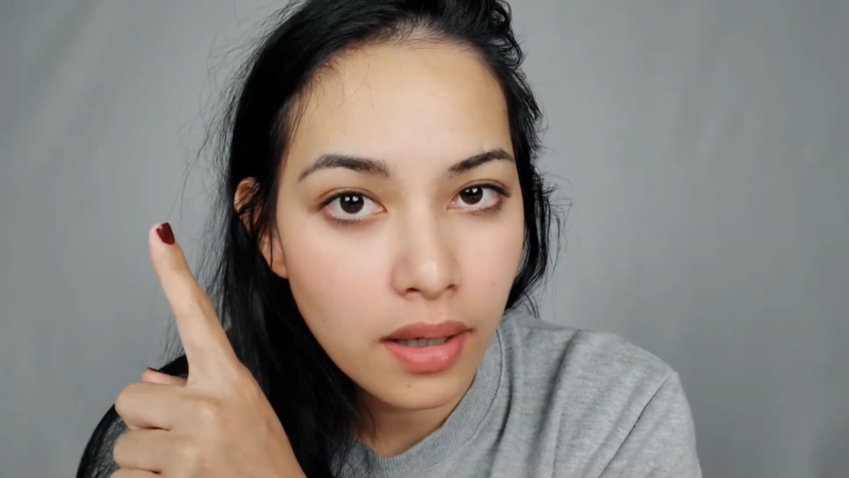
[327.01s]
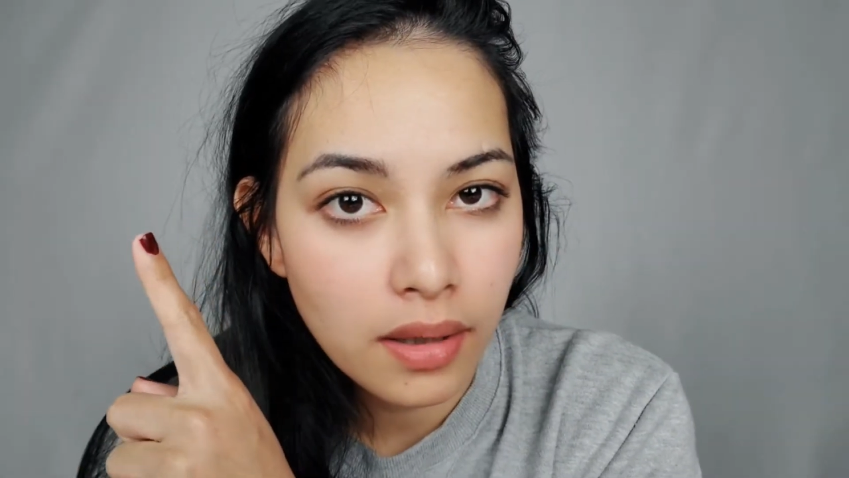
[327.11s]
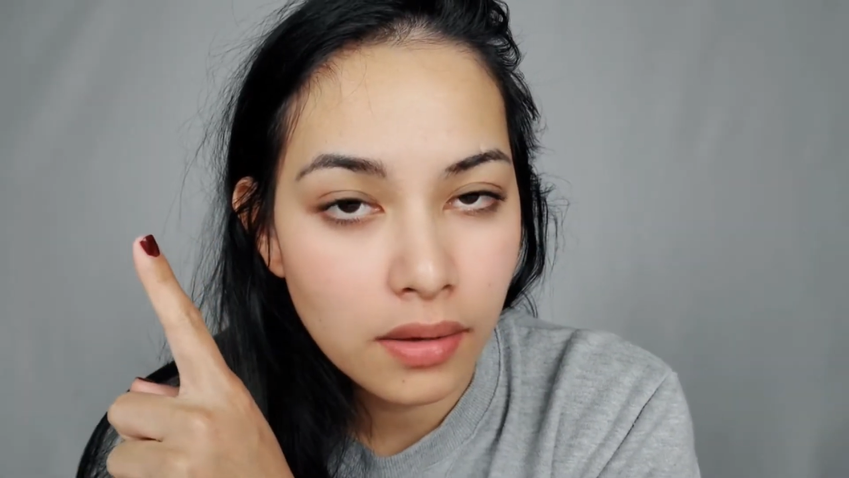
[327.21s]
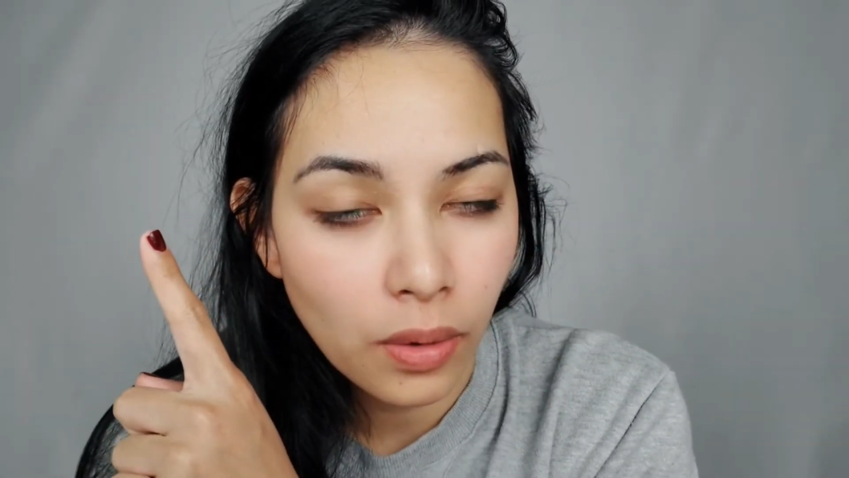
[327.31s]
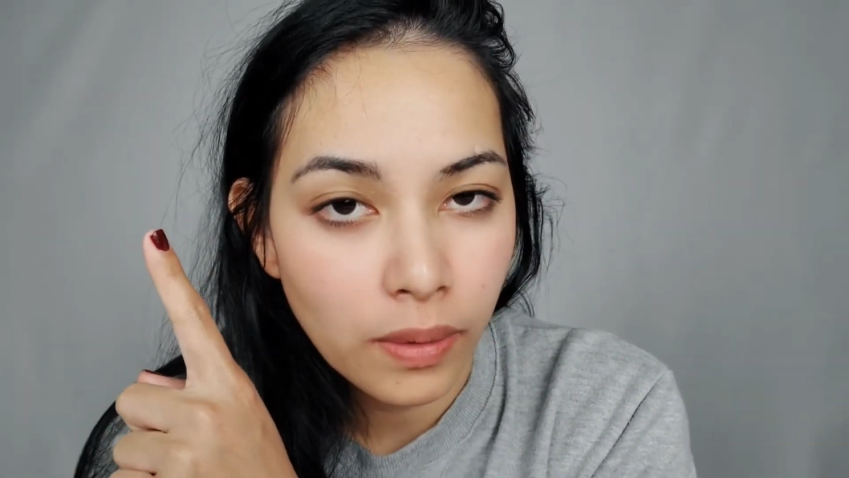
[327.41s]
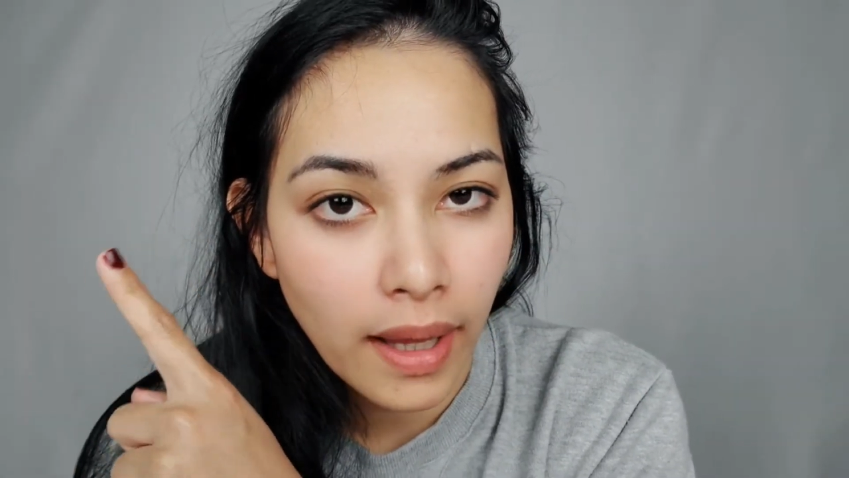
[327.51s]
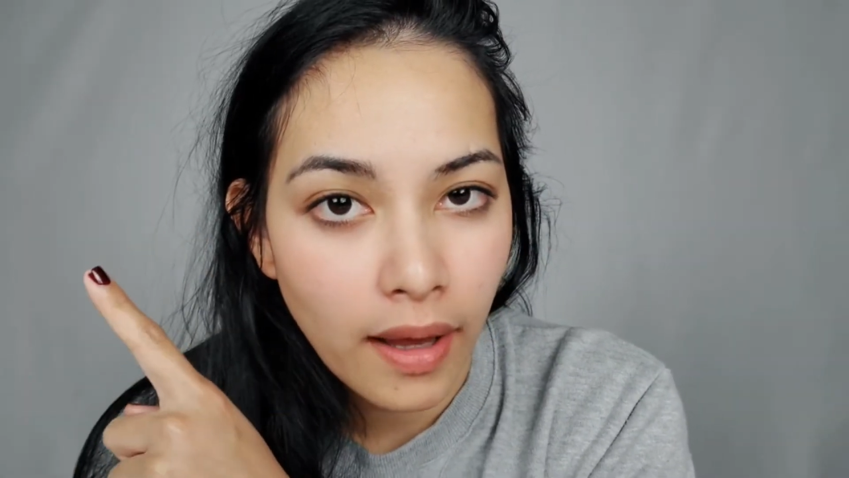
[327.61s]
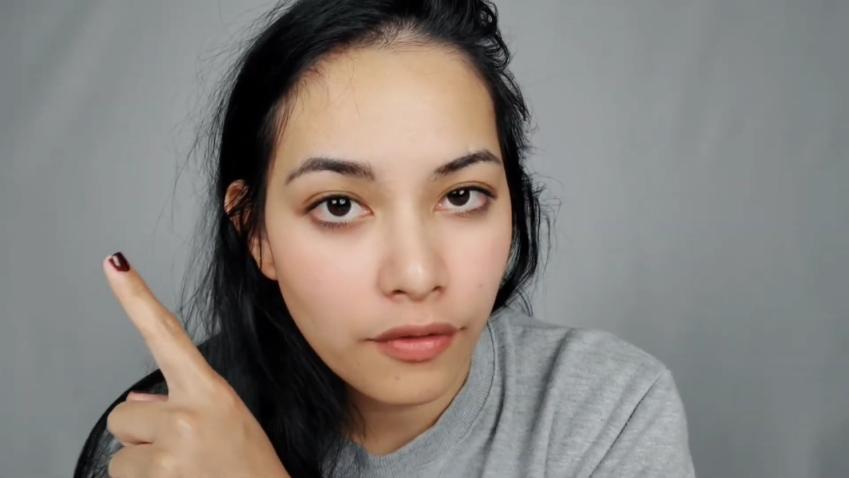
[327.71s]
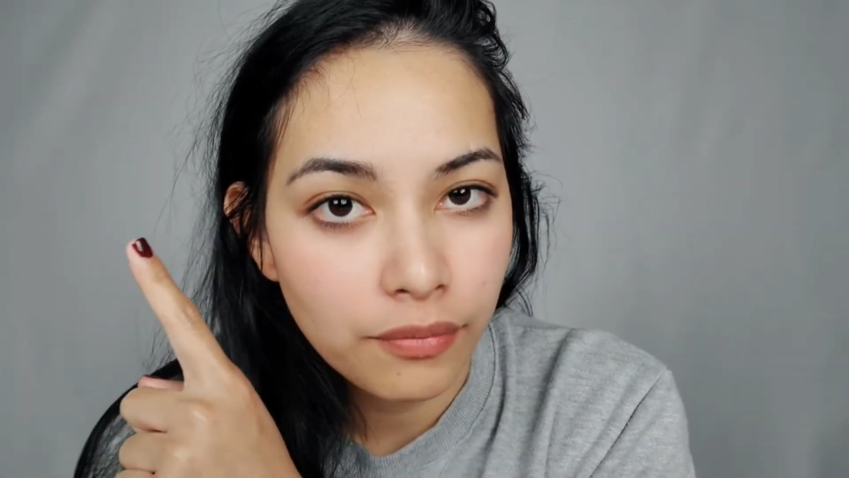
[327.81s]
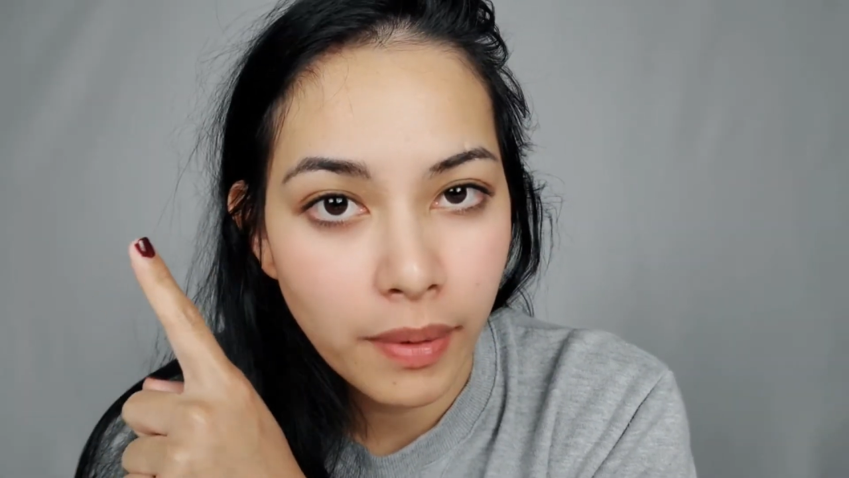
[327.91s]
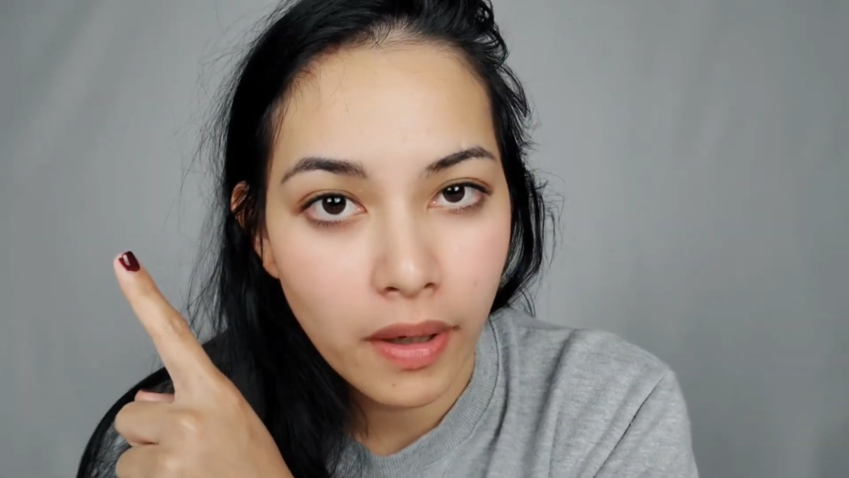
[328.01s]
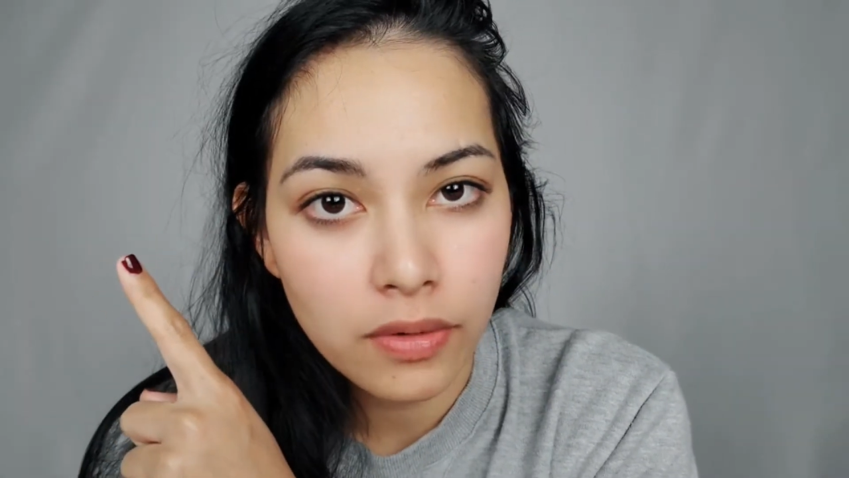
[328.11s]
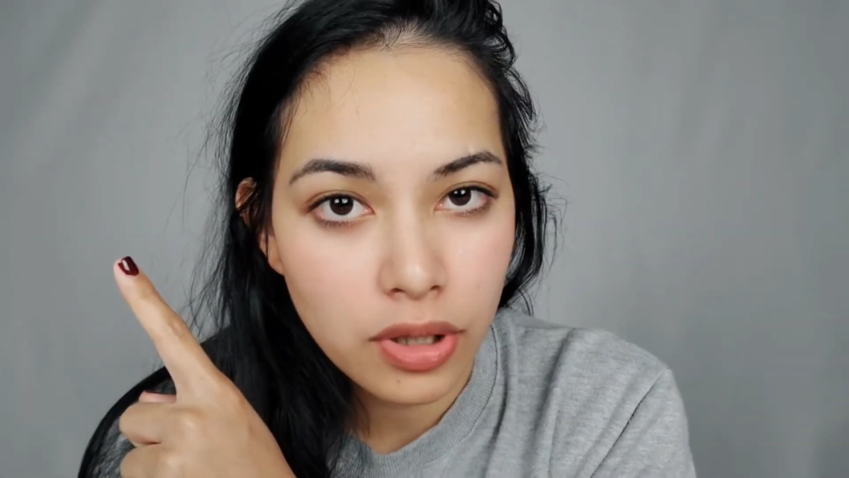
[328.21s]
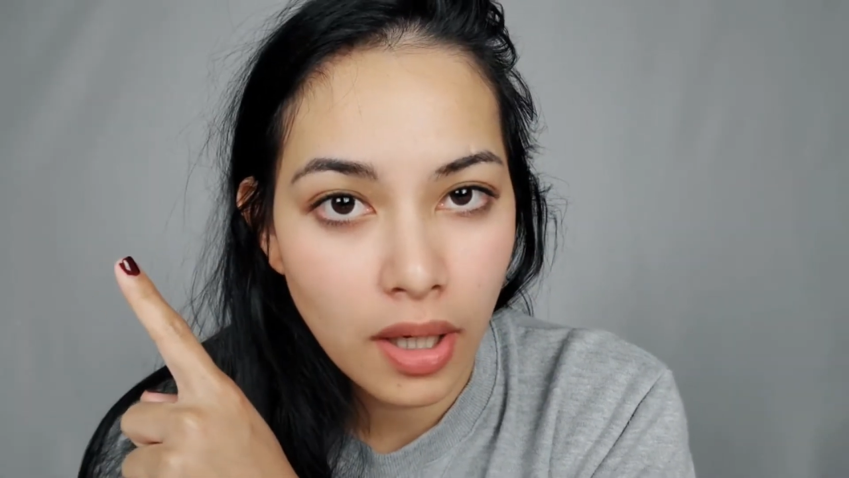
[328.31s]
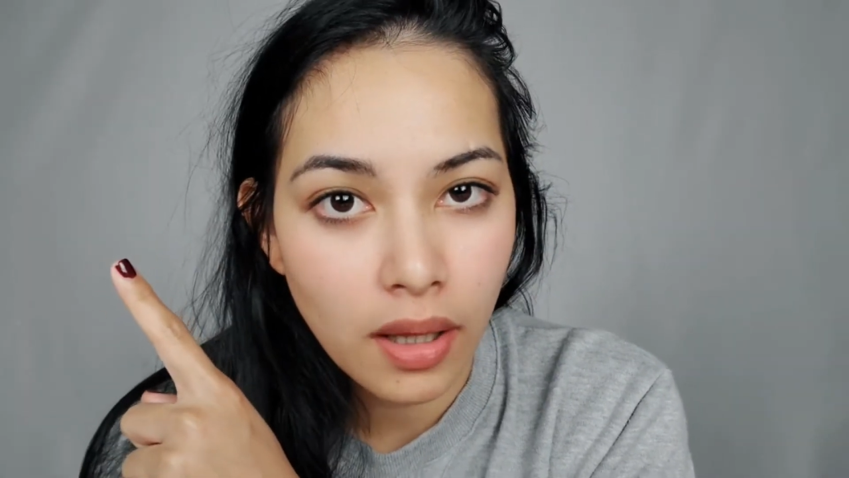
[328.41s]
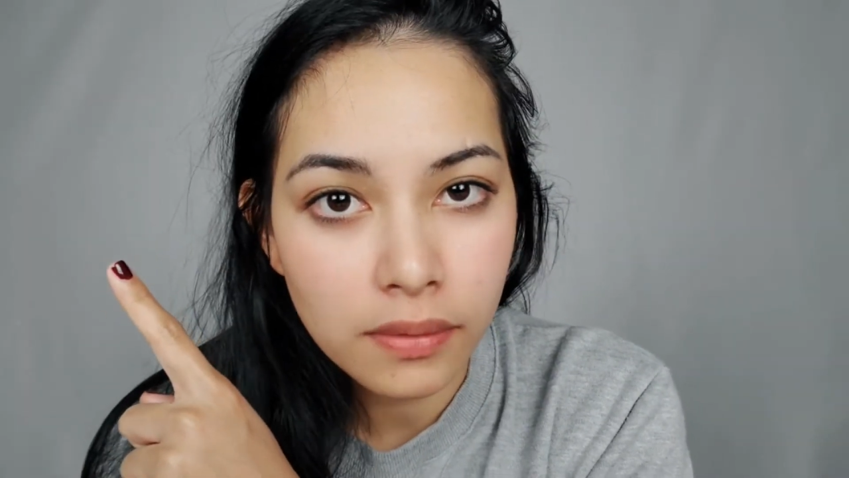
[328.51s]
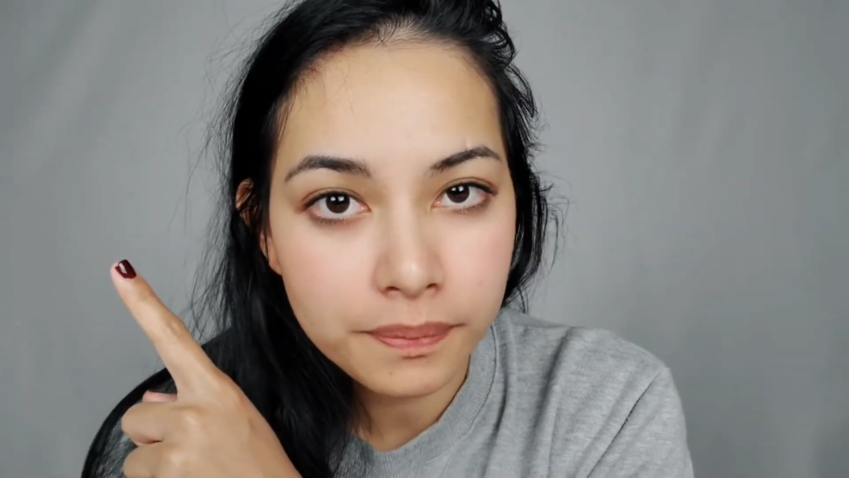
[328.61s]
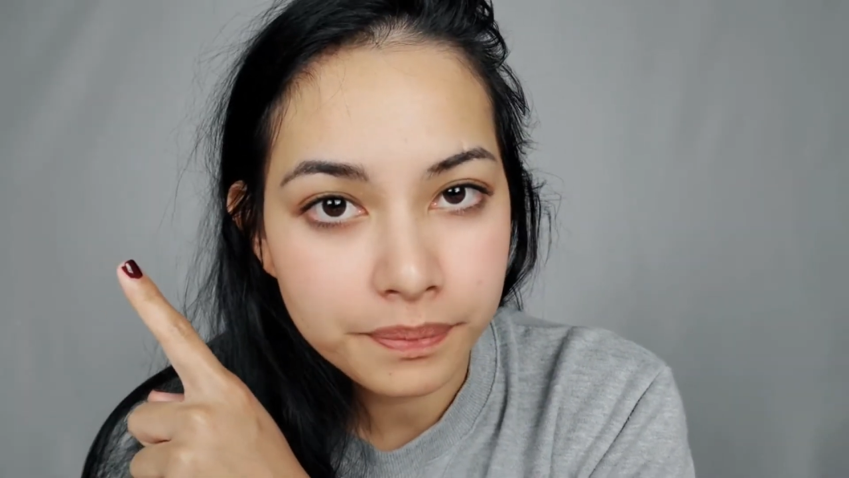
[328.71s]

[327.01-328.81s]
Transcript: that don't have brow gel.